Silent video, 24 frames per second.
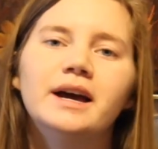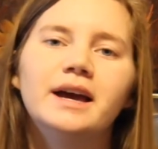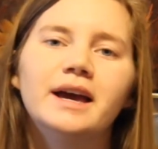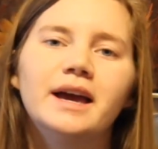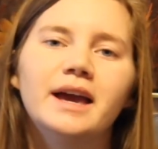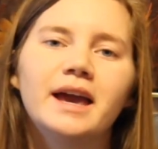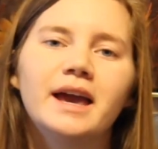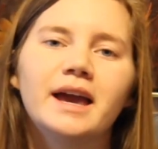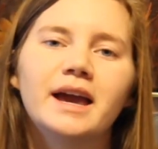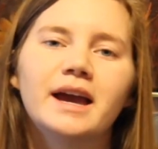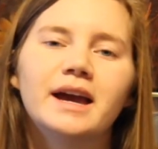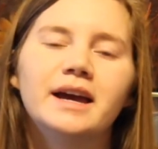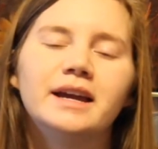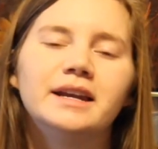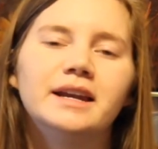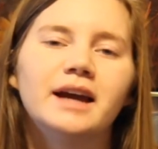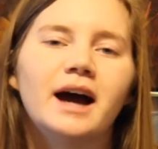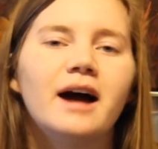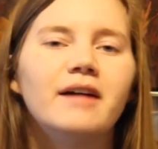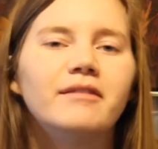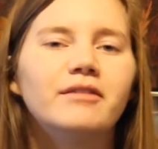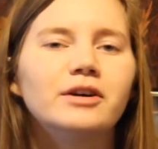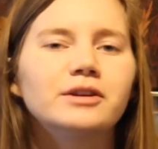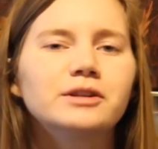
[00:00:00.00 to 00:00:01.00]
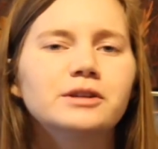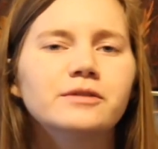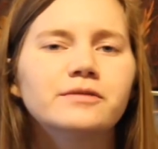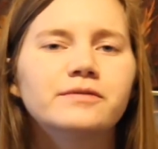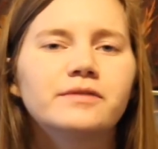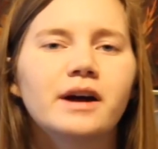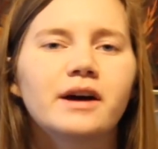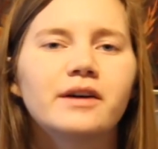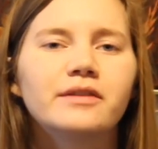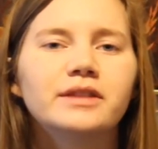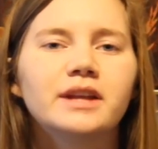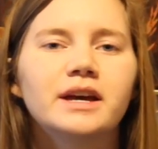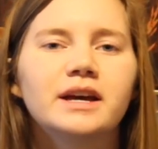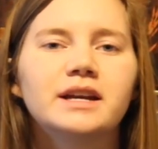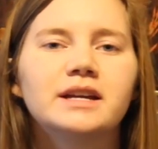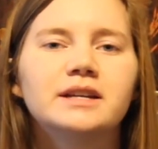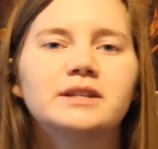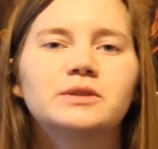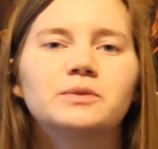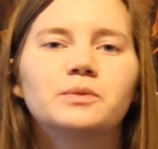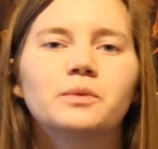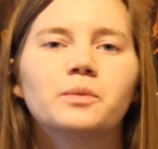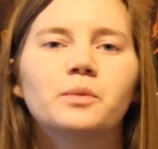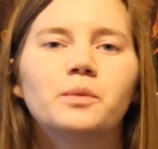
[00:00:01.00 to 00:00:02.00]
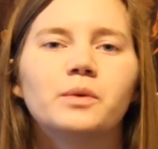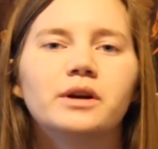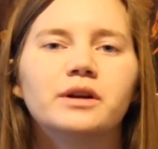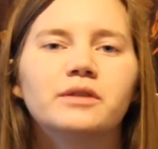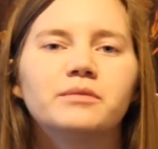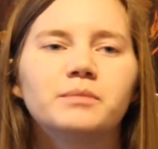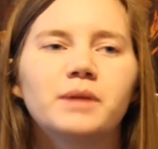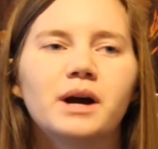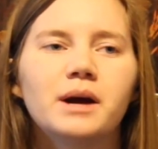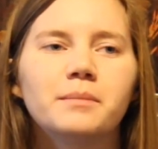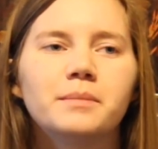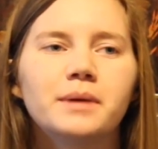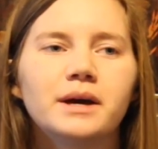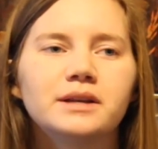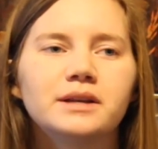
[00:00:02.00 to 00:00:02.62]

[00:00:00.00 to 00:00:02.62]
And I've also found that it's one of my two